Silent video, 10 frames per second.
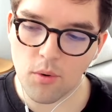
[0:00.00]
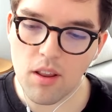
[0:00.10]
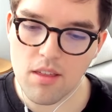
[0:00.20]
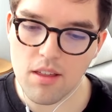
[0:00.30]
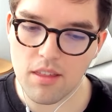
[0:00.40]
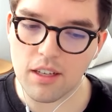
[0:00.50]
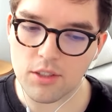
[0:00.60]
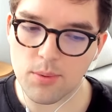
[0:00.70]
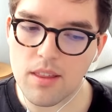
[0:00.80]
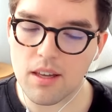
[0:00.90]
of the
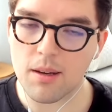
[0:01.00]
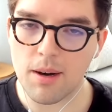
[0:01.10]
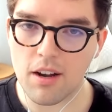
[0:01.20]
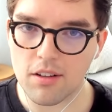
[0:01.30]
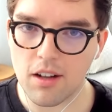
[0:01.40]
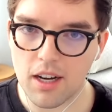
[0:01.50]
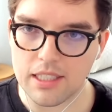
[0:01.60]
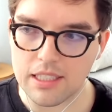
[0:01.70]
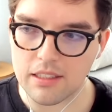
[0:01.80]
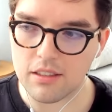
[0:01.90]
things we think about a
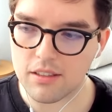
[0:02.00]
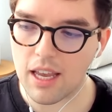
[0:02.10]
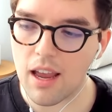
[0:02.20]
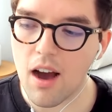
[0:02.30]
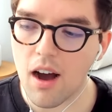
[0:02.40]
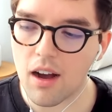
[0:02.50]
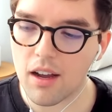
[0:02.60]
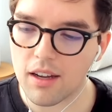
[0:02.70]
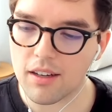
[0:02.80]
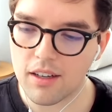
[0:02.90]
lot is
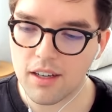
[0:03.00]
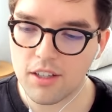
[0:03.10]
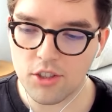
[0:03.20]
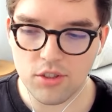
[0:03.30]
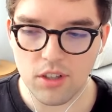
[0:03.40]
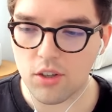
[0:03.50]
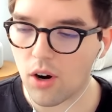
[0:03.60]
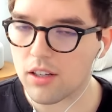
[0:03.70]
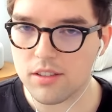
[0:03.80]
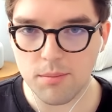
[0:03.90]
AI just
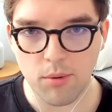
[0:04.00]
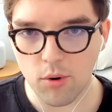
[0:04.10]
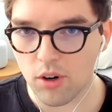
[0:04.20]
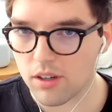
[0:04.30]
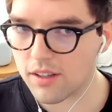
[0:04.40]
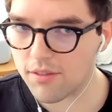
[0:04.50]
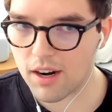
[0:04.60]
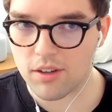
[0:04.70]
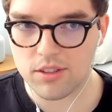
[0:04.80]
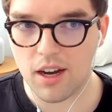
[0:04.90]
across the board, even
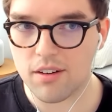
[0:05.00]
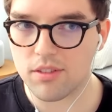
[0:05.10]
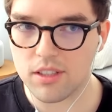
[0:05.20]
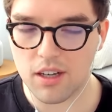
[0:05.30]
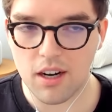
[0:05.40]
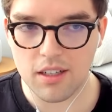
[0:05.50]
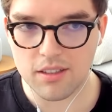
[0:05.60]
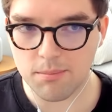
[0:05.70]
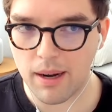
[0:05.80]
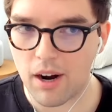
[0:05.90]
outside of design, is
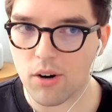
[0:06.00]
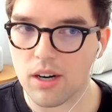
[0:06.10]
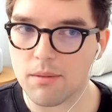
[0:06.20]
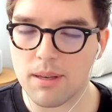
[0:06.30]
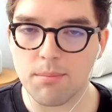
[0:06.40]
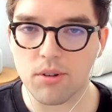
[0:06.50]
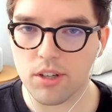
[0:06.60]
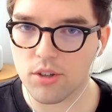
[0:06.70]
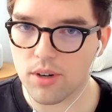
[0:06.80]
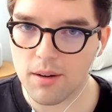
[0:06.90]
empowering people
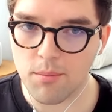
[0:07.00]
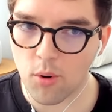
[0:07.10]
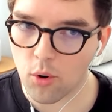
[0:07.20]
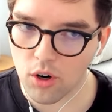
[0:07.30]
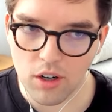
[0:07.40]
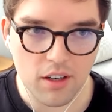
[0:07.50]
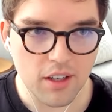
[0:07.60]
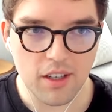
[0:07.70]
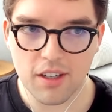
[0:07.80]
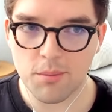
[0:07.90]
to create more
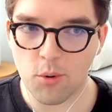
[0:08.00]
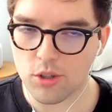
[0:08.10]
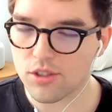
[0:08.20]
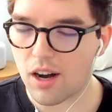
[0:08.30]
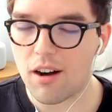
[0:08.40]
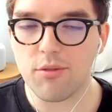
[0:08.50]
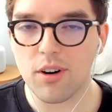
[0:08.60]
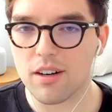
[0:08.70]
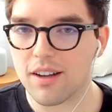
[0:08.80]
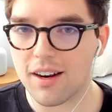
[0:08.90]

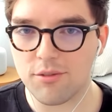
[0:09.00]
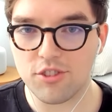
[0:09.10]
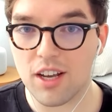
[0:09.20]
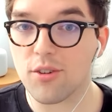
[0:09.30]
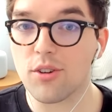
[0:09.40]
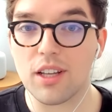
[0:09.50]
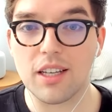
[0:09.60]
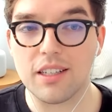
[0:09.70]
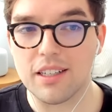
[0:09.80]
software kind of generally.